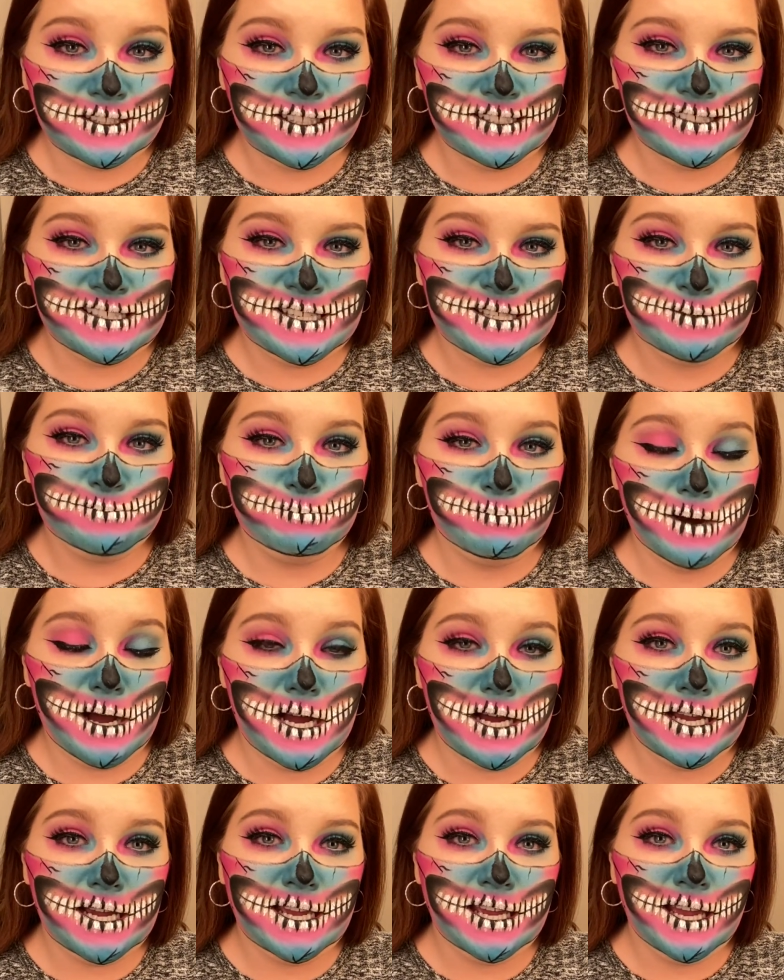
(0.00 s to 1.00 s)
This is
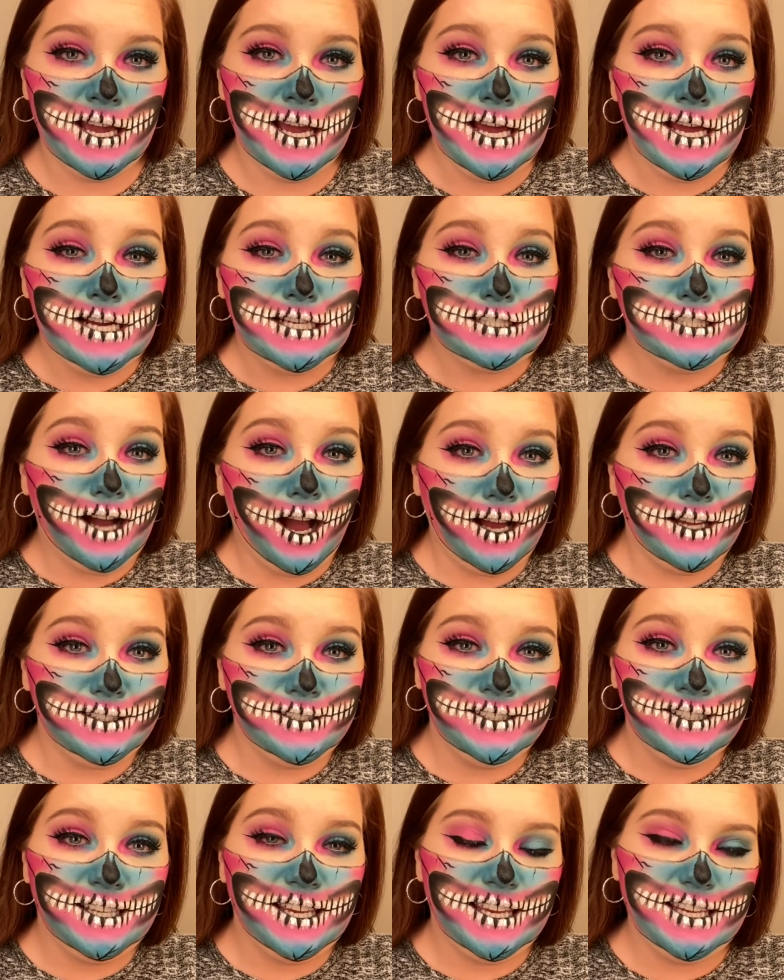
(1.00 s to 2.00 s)
my
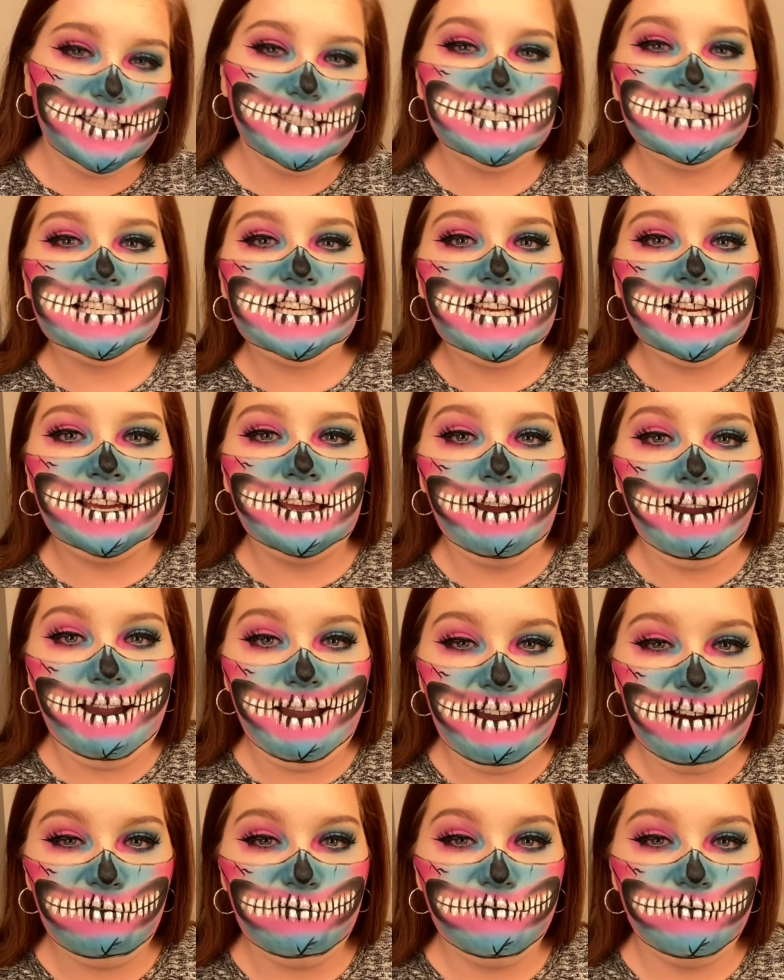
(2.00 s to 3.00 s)
cotton candy
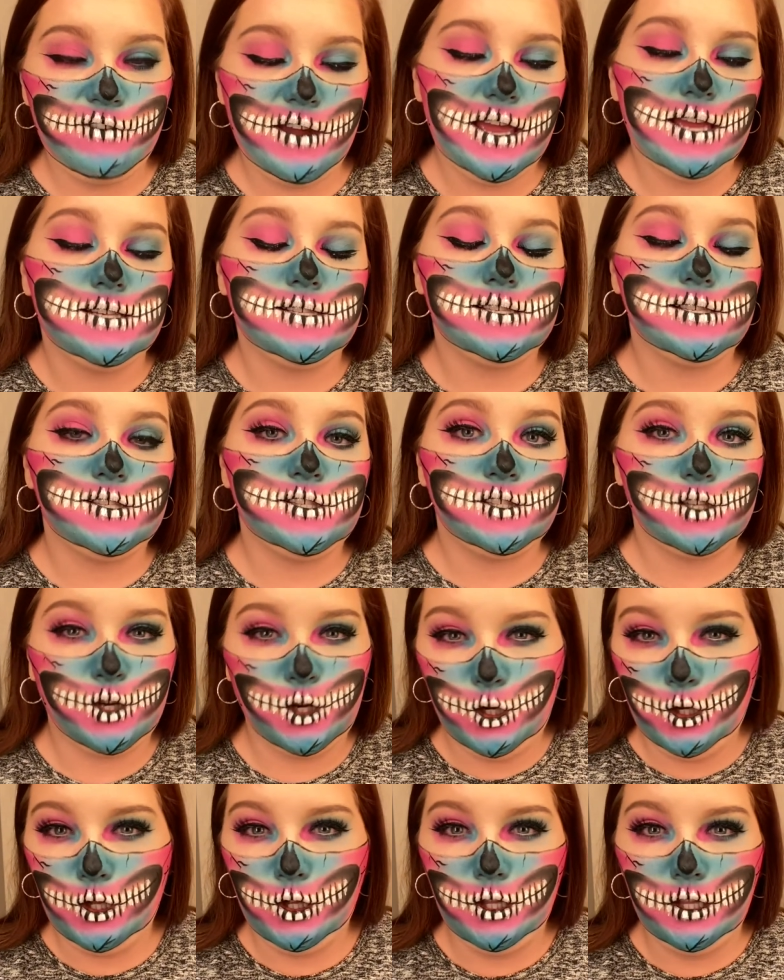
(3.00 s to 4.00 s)
half face
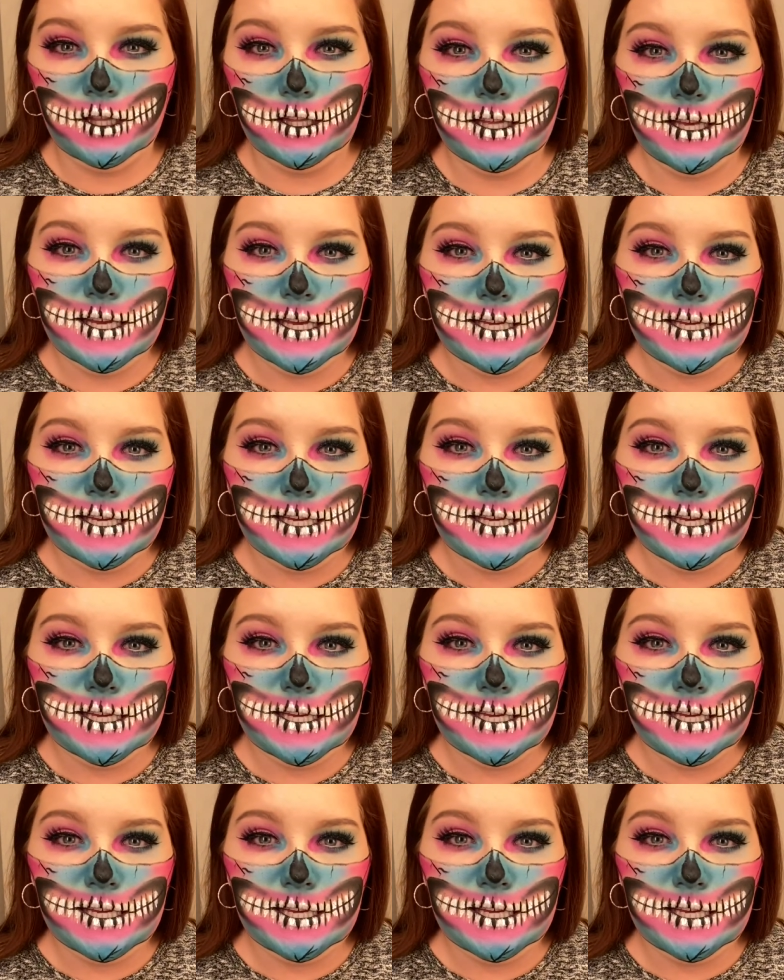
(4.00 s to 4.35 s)
skull